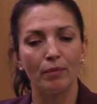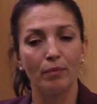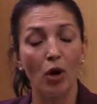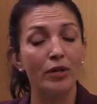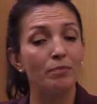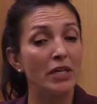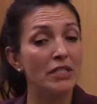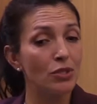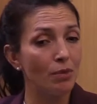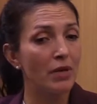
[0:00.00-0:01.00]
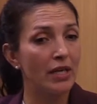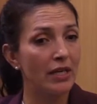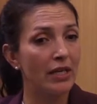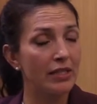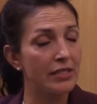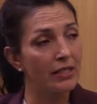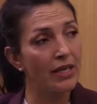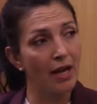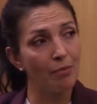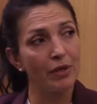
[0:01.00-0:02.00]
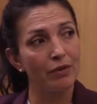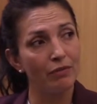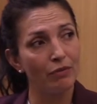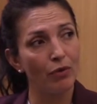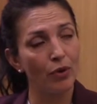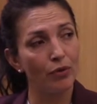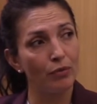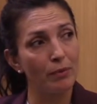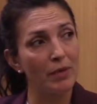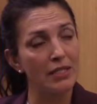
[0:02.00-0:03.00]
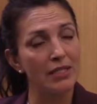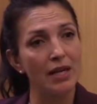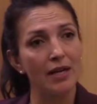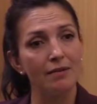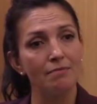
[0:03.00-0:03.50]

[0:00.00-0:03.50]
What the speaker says: bought by somebody, it didn't happen for 3 months.